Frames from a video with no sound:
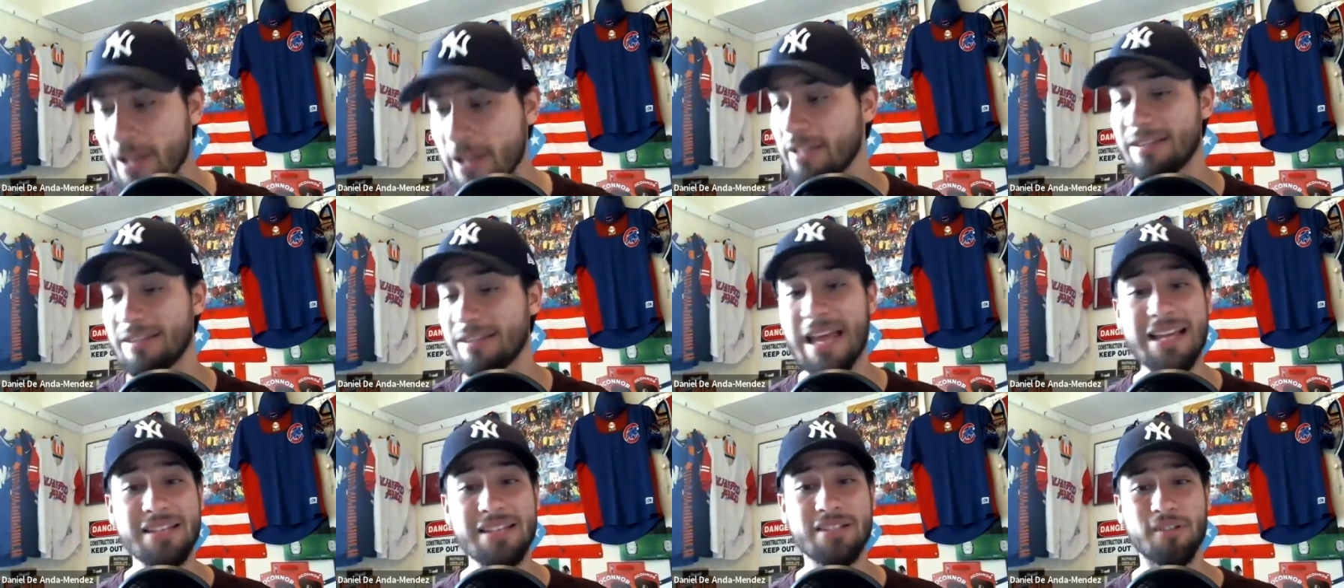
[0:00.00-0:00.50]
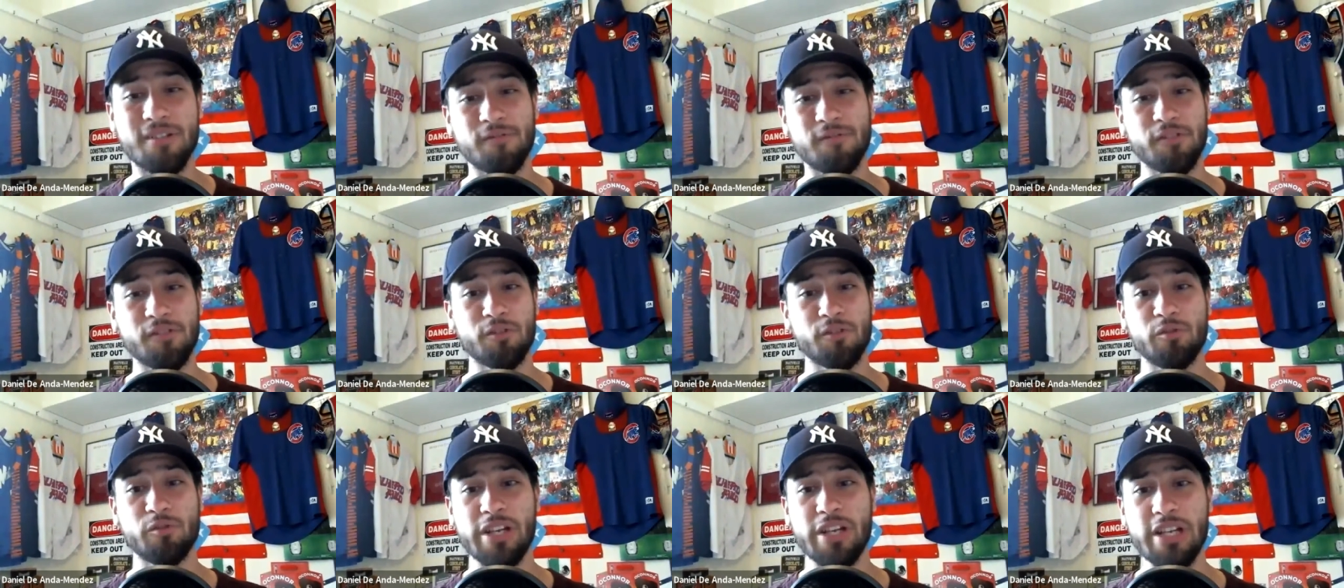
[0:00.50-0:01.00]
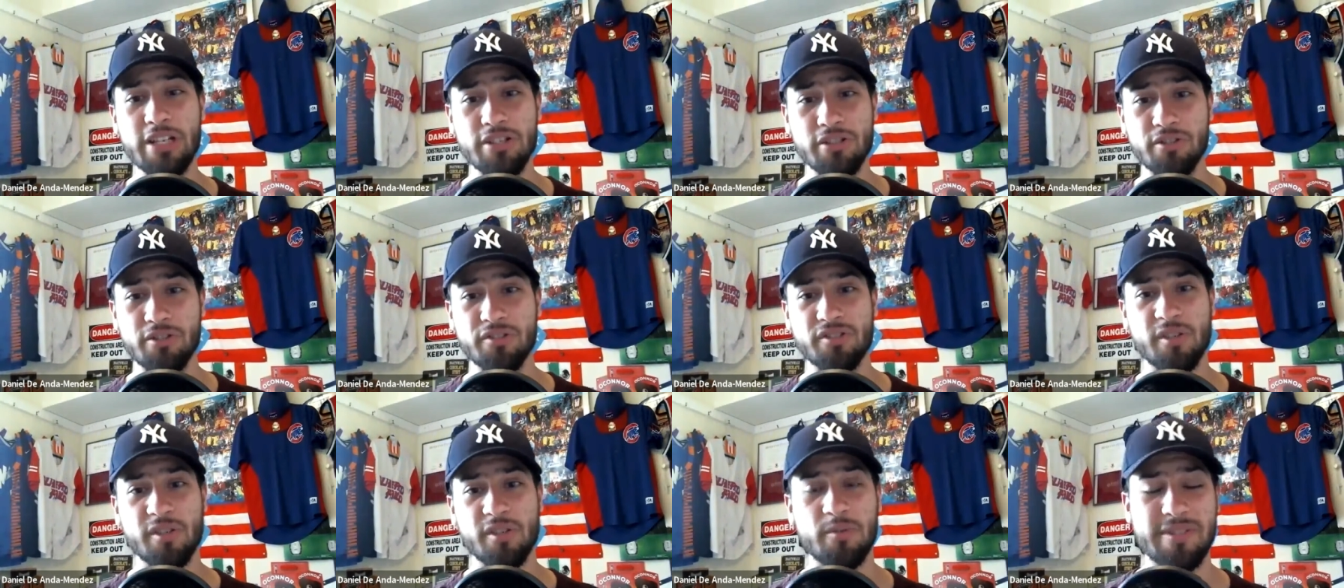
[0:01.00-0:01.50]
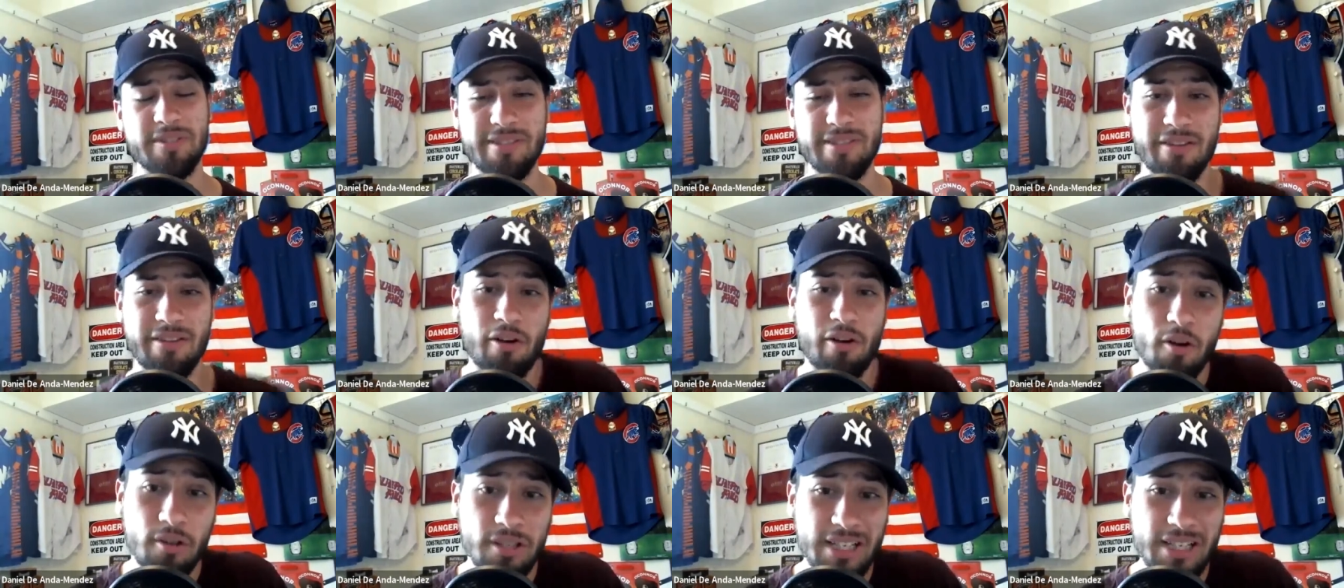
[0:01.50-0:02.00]
Last year for the Rangers, he was
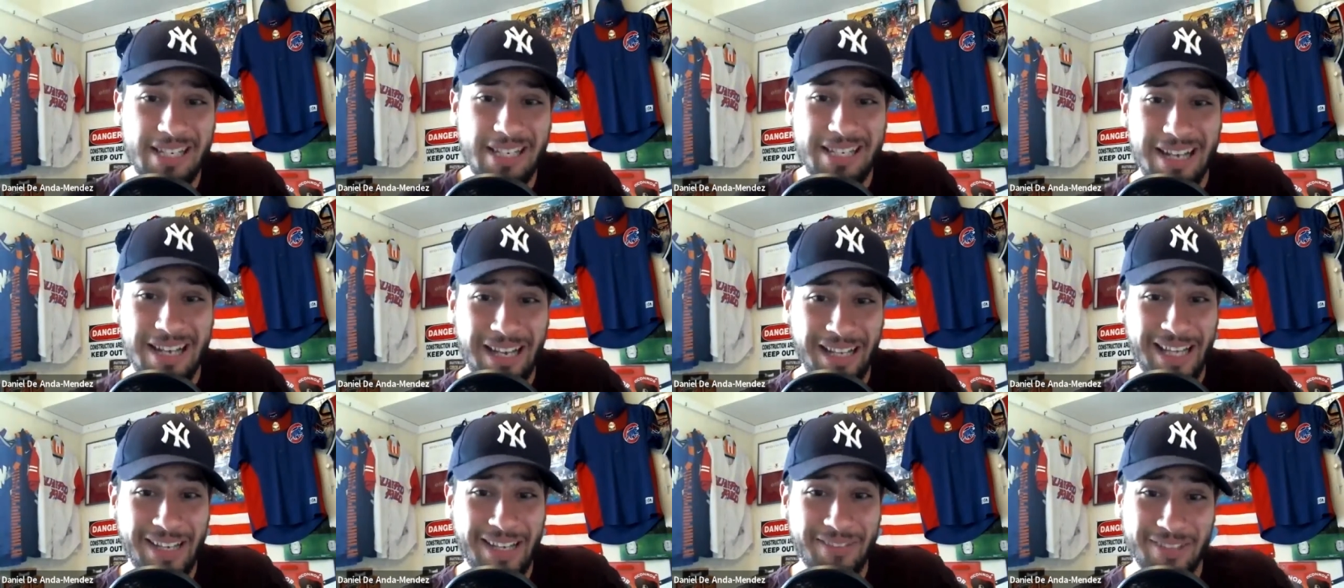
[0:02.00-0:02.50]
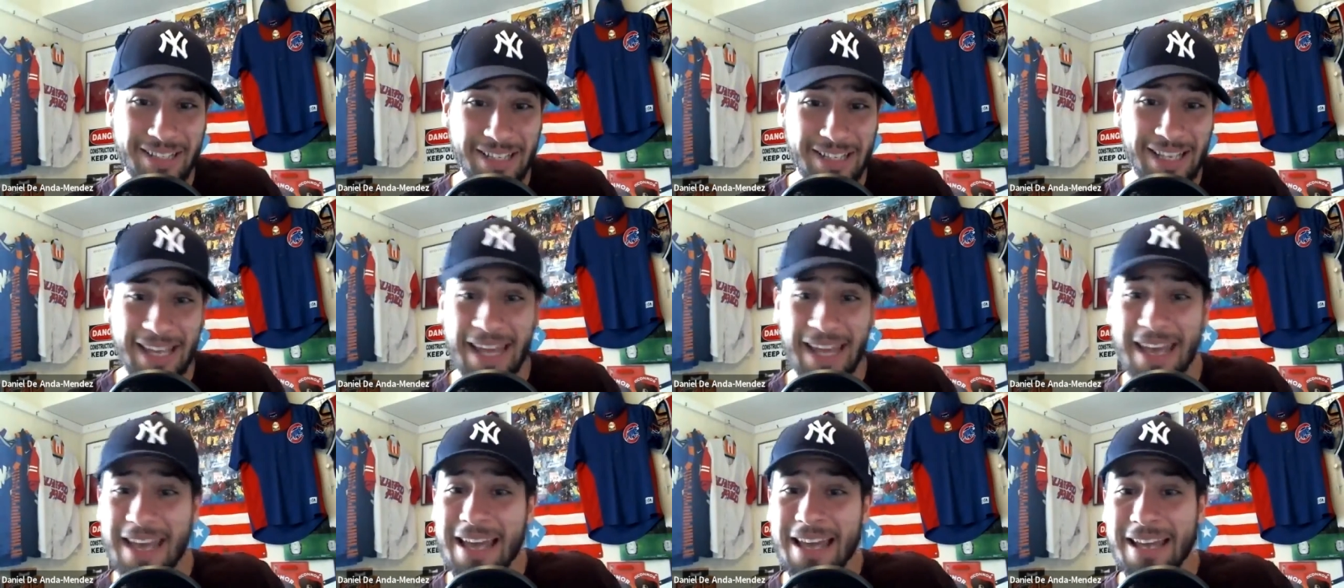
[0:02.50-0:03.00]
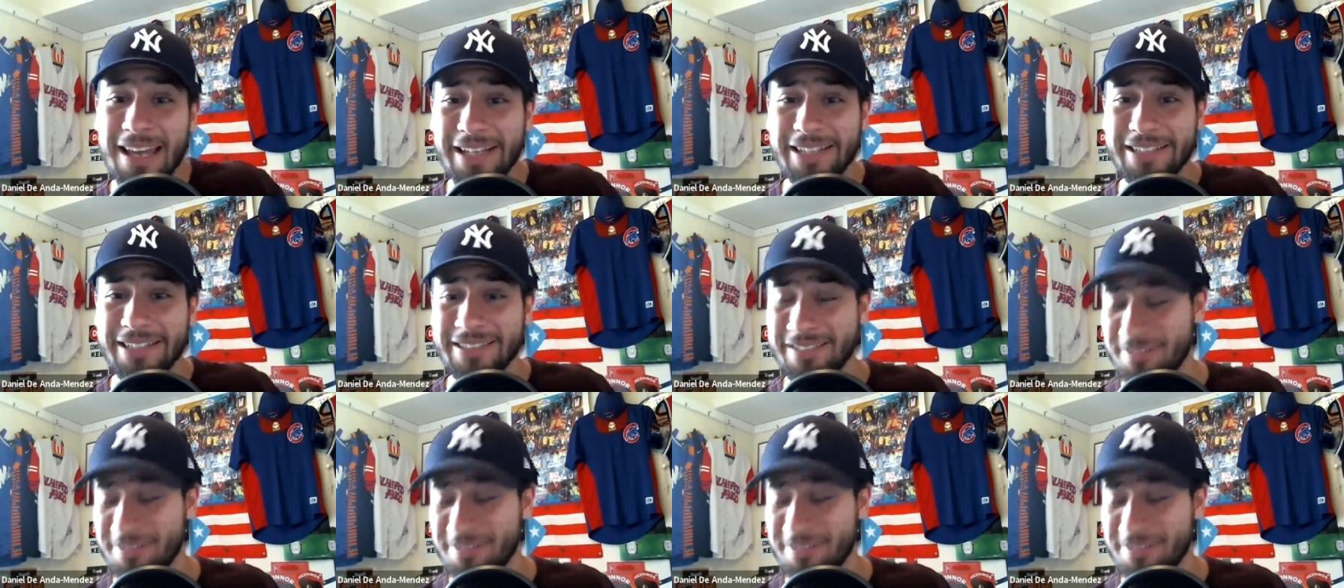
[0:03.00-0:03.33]
the only guy they really had.